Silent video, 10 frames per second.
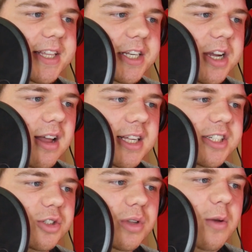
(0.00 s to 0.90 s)
in the Daleks,
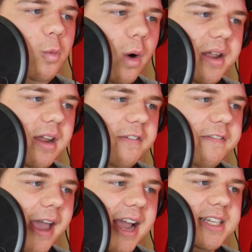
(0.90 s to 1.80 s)
there's only one
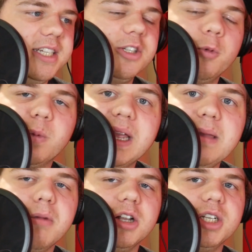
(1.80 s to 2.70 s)
effect. It's a
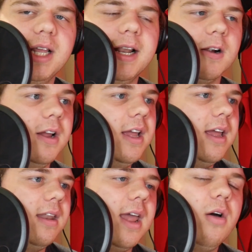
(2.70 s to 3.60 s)
ring modulator.
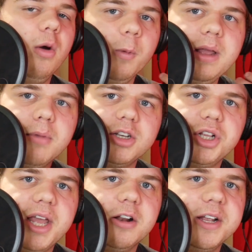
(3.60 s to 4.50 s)
Now, a ring
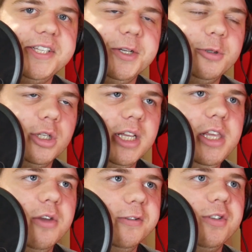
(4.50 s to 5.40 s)
modulator is usually
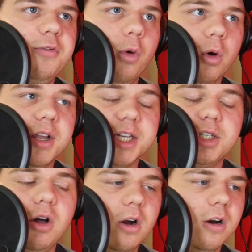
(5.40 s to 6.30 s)
used for
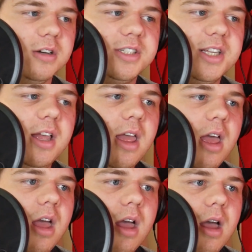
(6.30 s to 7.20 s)
guitars.
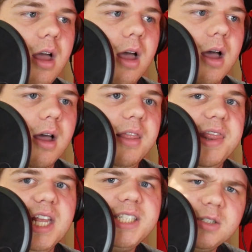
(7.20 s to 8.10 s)
Uh,
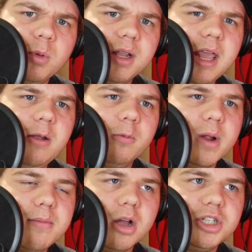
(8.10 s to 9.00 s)
this is what a
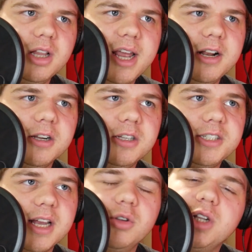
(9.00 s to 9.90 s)
ring modulator
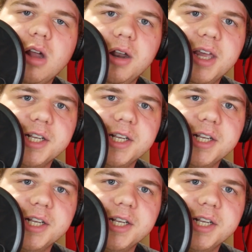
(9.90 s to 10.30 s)
sounds like on a